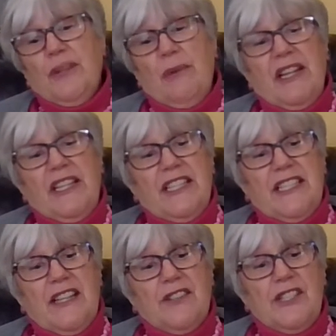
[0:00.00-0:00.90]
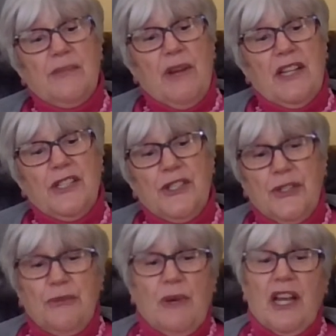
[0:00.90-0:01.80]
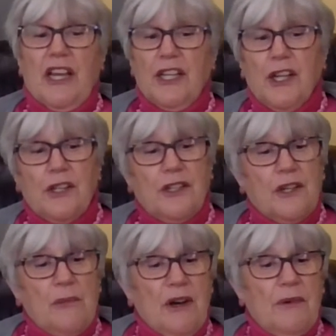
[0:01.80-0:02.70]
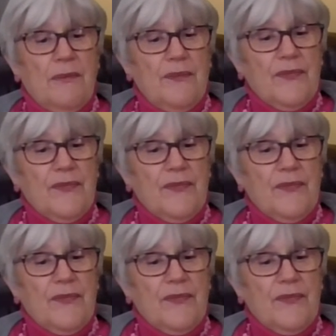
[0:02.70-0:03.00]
the mining towns of Montezuma and Kokomo.